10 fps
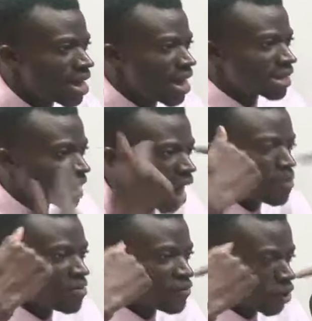a damn,
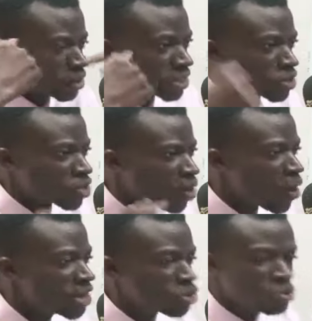I'm for conscience are
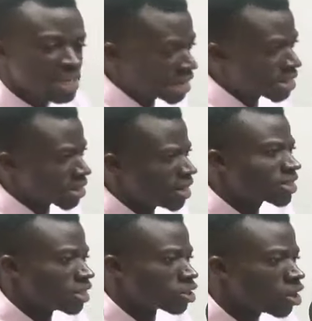going into next
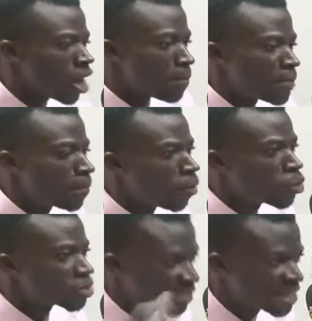lessons. People
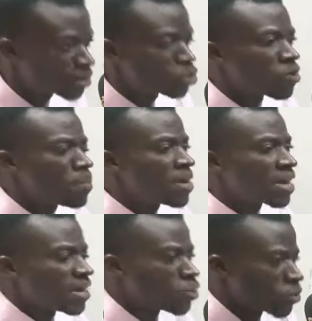will seek to
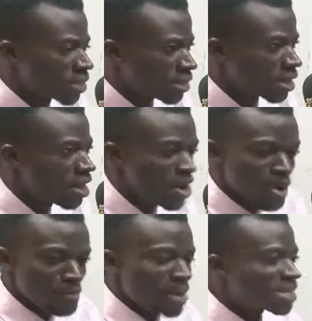replicate those things.
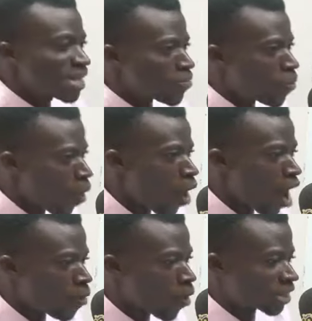President, go
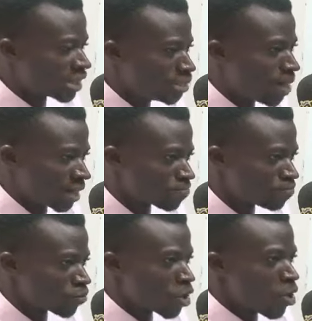a quarter, Chimay,
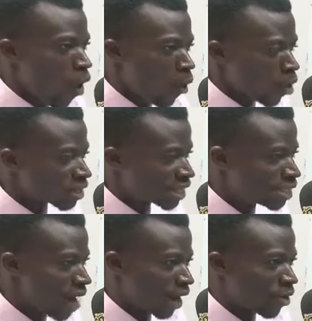a quarter,
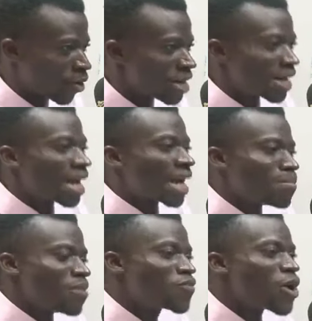Chimay, you know. Nanka,
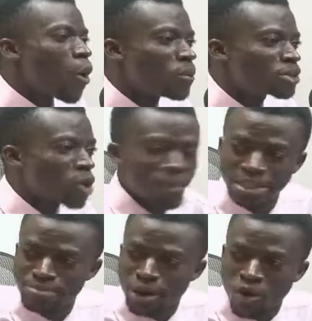man, for hope is a
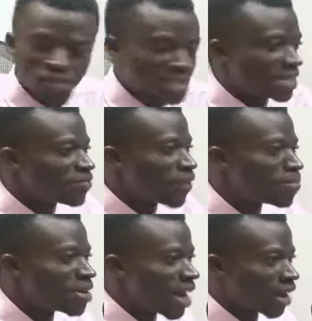bit in your conversation
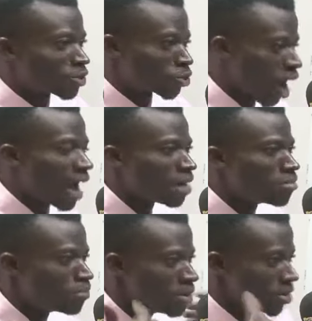family, and I catch you, I can
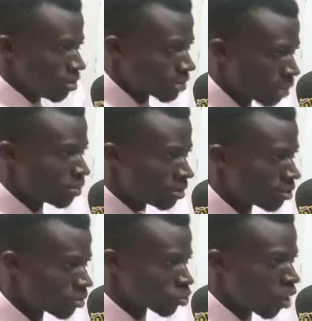be sabi.
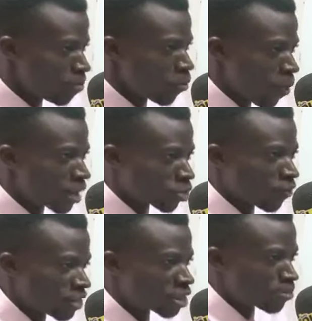Some words
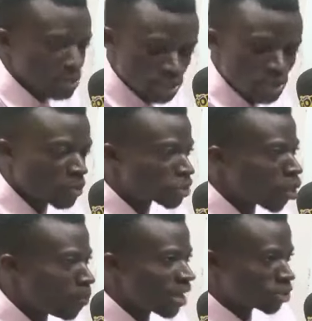of inspiration, no
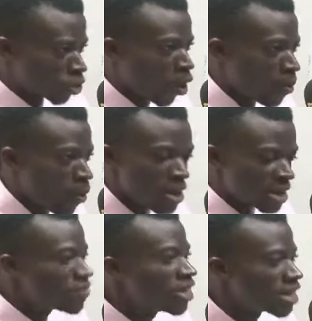wisdom, be a trauma,
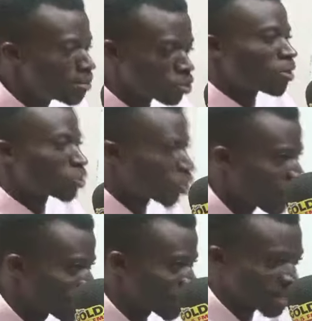giving them some
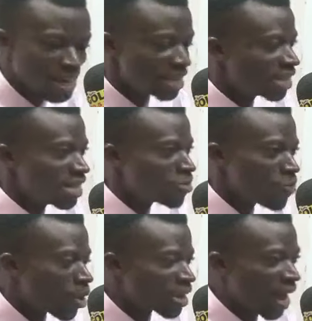assurances. He didn't
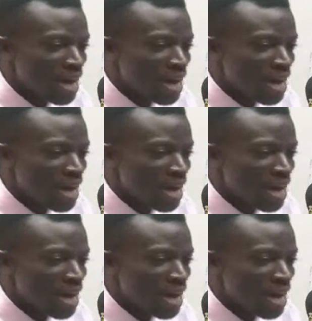go there.